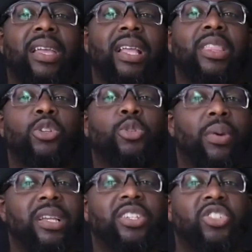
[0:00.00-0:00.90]
Get those
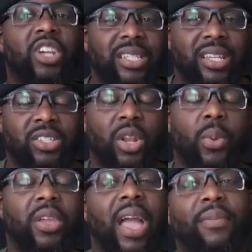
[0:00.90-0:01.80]
springs adjusted so the
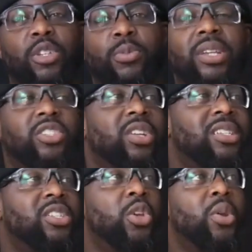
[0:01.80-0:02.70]
way you can have those springs
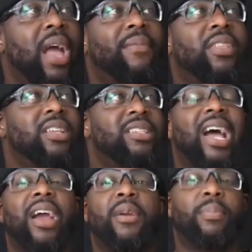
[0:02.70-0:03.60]
adjusted so you have the
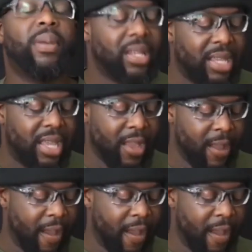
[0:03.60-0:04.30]
desirability